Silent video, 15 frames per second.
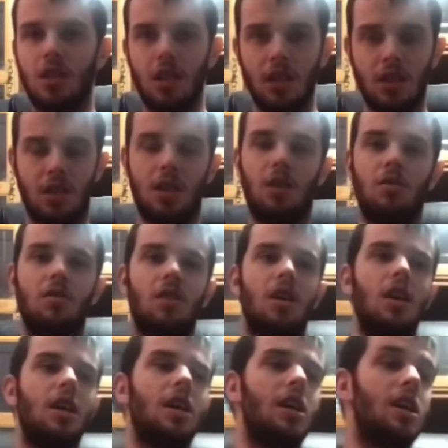So,
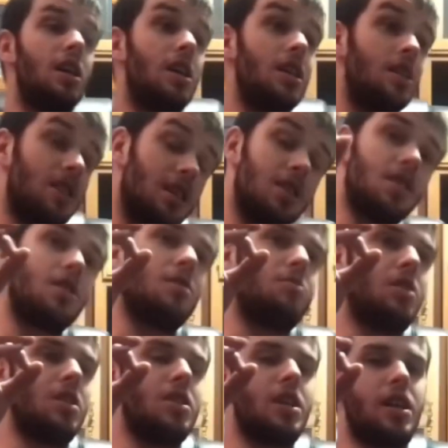this is going to be
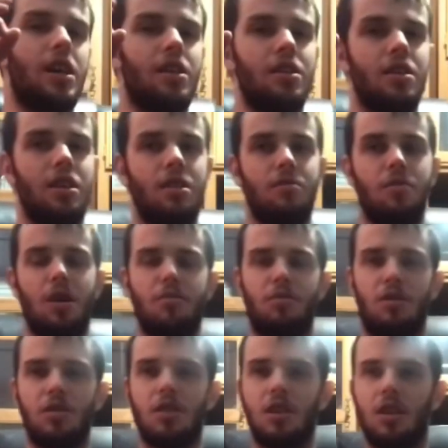a 10 out of 10 in my
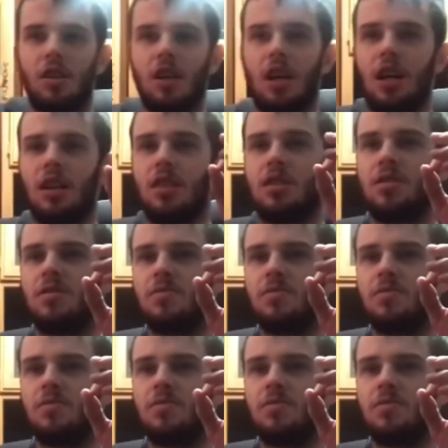books here, guys.